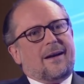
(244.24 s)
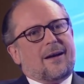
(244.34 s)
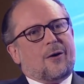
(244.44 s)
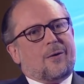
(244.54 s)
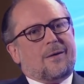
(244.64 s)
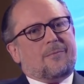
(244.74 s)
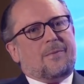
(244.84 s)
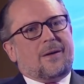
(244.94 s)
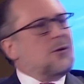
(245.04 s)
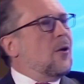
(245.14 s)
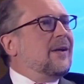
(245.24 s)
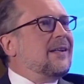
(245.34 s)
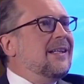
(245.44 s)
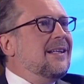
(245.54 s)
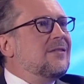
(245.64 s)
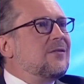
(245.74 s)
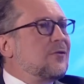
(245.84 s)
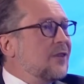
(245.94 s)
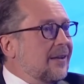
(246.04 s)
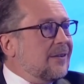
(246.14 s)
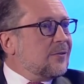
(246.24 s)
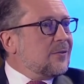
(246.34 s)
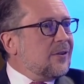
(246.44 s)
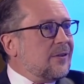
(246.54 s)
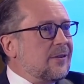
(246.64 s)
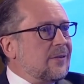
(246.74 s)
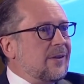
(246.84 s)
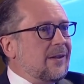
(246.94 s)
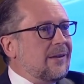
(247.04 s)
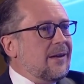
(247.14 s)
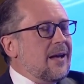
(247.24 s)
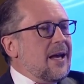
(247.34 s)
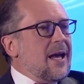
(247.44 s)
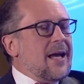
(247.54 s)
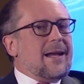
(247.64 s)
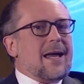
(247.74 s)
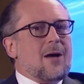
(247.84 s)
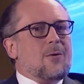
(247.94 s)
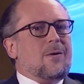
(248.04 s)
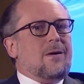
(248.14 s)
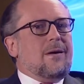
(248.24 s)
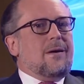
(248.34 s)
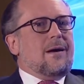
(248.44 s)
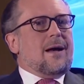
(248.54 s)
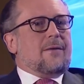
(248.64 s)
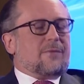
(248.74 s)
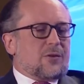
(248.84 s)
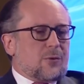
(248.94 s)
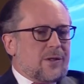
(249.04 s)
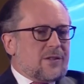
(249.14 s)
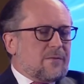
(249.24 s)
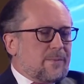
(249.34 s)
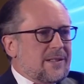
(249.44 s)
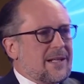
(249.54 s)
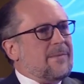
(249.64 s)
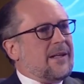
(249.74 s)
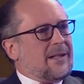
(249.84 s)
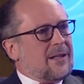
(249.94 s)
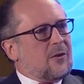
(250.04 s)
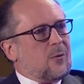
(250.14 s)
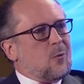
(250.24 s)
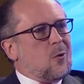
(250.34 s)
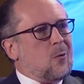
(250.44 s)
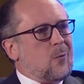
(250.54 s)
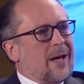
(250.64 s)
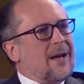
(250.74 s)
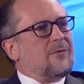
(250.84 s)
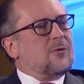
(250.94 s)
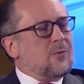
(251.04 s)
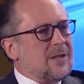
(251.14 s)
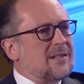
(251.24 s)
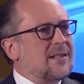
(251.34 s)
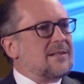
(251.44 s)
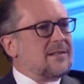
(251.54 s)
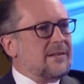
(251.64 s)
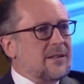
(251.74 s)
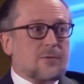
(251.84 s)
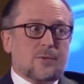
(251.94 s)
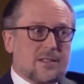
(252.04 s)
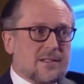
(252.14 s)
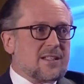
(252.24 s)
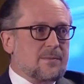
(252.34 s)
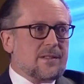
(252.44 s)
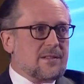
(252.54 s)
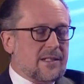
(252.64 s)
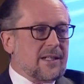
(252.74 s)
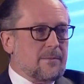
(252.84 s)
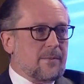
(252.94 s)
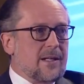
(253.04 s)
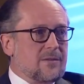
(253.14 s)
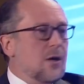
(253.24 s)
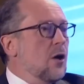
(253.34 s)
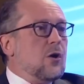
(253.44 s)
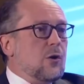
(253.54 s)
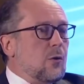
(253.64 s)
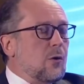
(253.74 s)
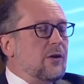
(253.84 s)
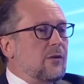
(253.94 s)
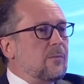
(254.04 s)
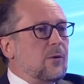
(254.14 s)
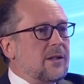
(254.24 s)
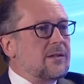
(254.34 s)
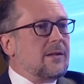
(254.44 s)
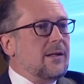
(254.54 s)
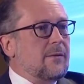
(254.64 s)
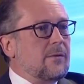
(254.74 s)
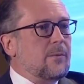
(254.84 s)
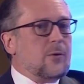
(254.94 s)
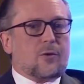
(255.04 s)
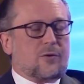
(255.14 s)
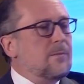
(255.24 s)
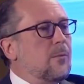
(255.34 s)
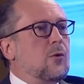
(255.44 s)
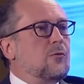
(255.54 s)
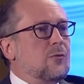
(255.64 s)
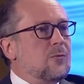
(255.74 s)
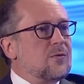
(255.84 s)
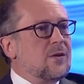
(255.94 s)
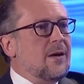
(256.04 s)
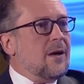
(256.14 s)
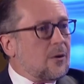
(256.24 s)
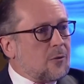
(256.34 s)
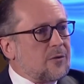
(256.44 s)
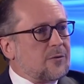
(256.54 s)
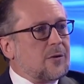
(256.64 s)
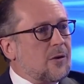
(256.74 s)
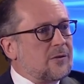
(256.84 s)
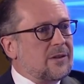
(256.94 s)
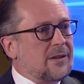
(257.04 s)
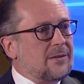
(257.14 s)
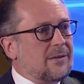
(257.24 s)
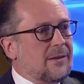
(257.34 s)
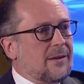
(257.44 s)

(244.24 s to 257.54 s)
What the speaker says: and our economic needs to China to a certain degree. And now, after 2 years of pandemic and now the war, we have to reassess. And this reassessment is taking place, not only on the political level, but also in boardrooms across the continent.